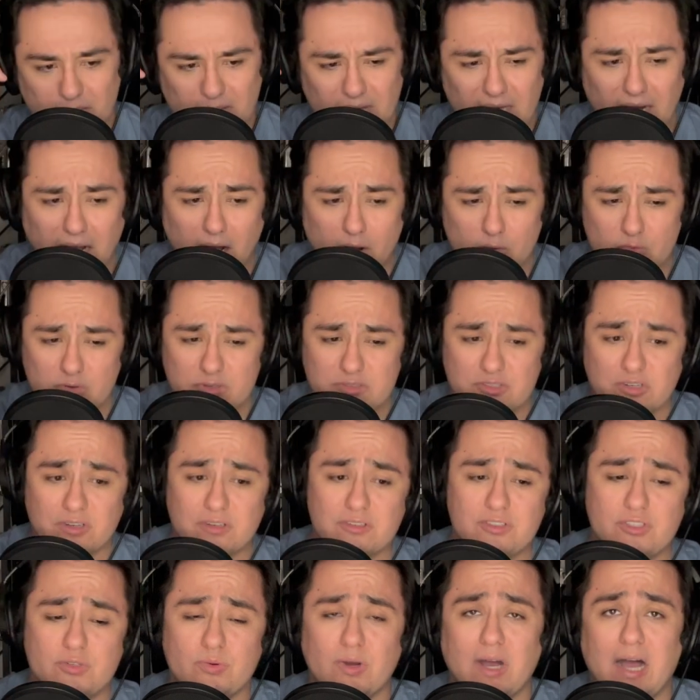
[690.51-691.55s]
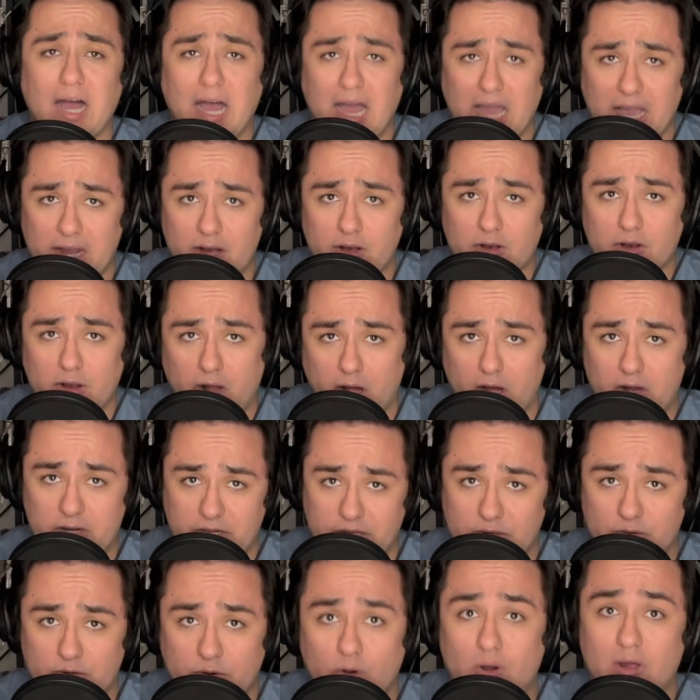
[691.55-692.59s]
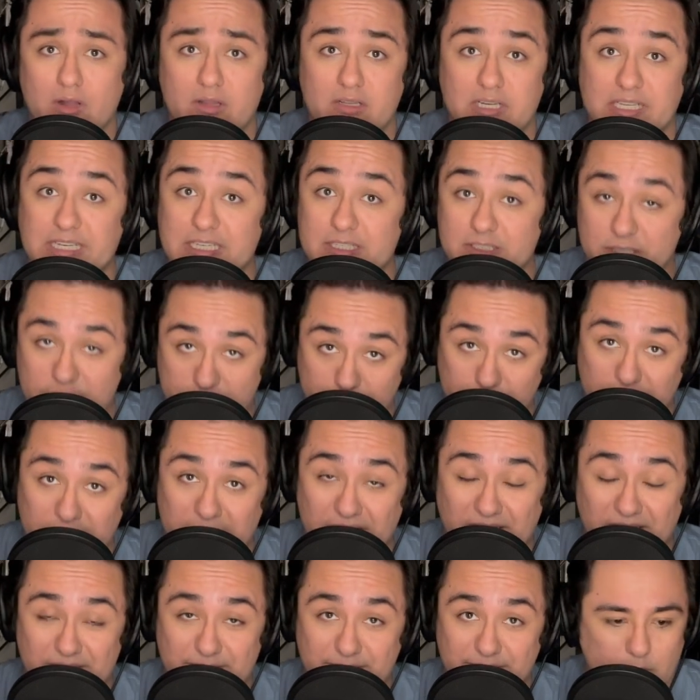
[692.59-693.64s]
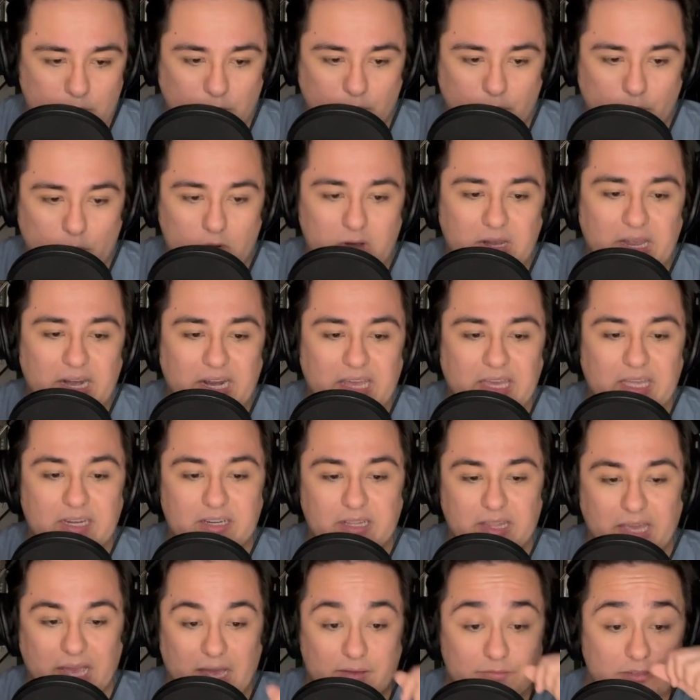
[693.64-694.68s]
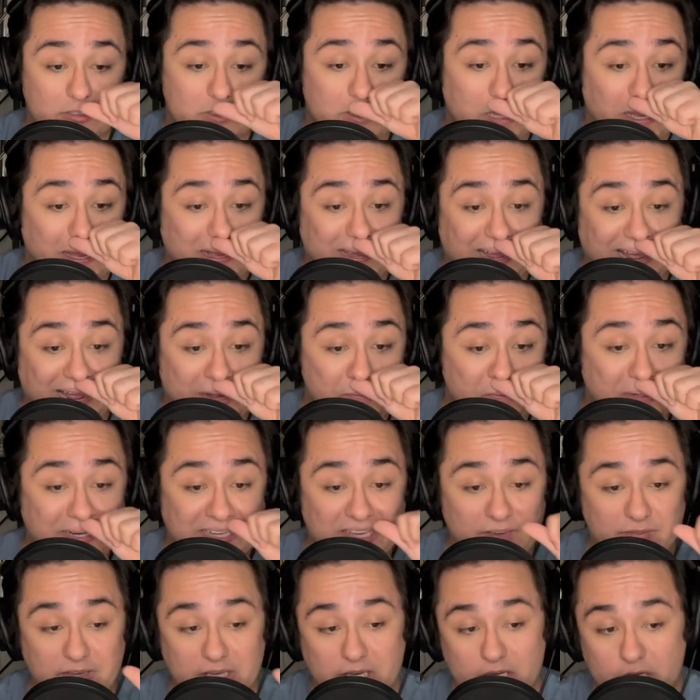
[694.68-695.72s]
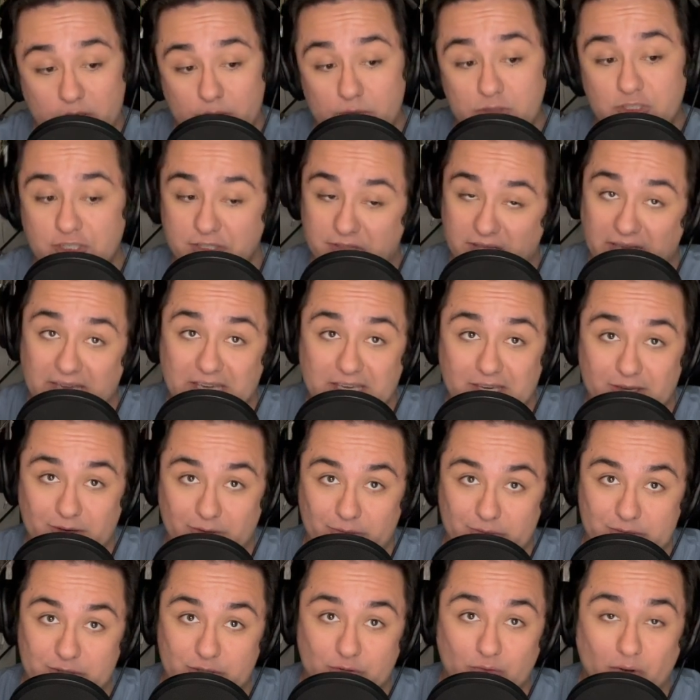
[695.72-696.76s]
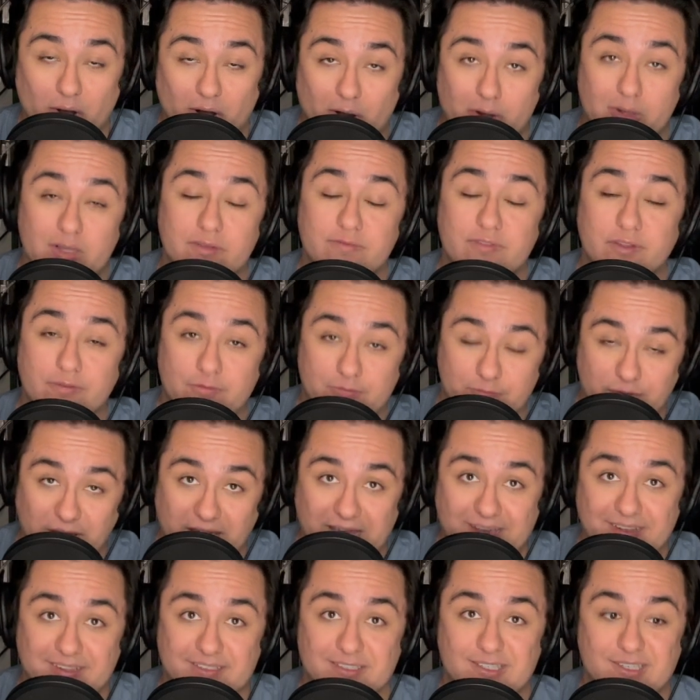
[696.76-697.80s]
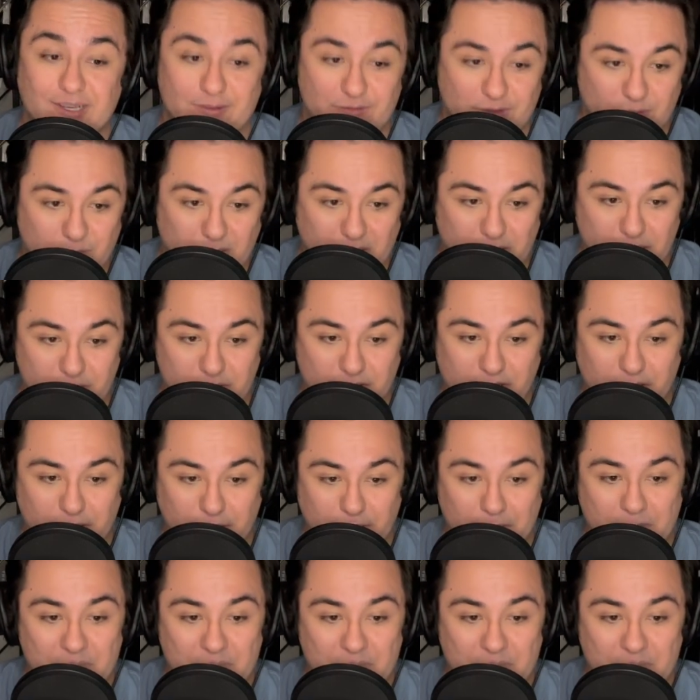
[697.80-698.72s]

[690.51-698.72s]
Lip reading: I'll return to a higher audio quality soon enough. Before getting into the after talk, I want to give a huge thank you to all of the fans of the Poe Show.